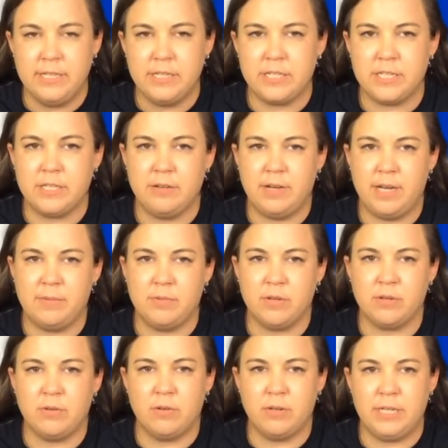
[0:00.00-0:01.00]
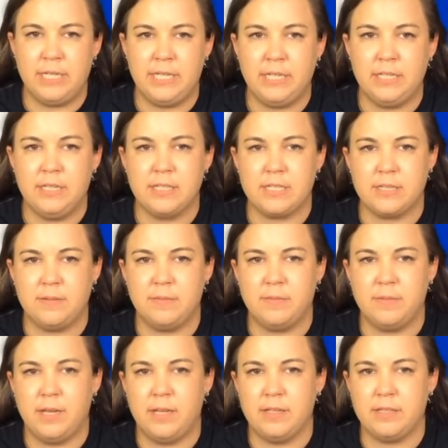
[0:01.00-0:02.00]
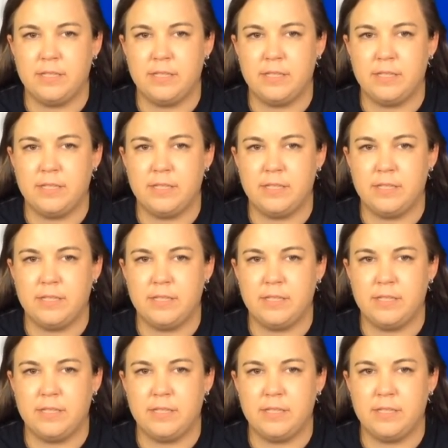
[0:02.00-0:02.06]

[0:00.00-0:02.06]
so I'm recording some